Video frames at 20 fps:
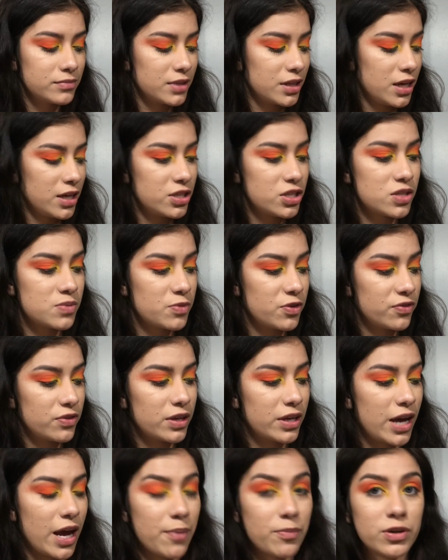I just moved the
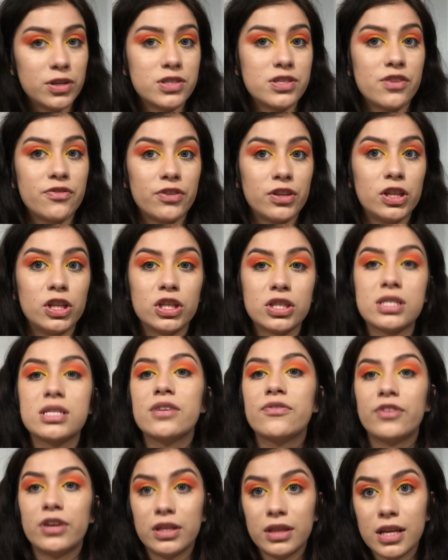camera, so if it looks
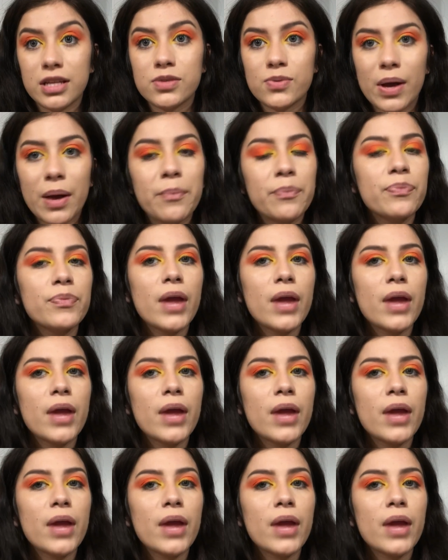different, that's fine.